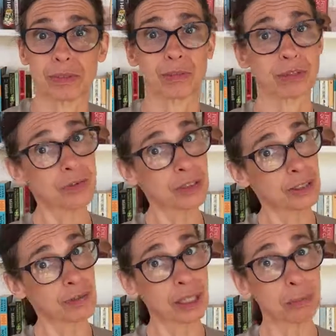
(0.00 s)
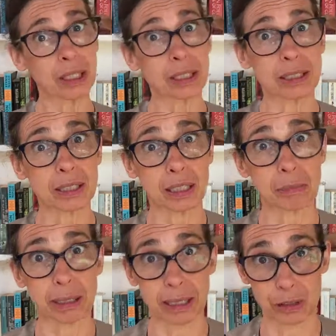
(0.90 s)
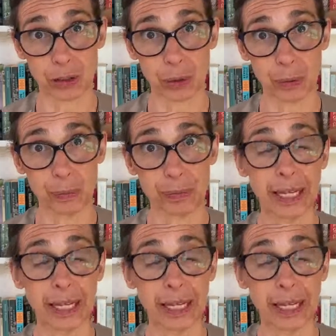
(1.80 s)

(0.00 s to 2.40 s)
50 of them are going to take Benesco.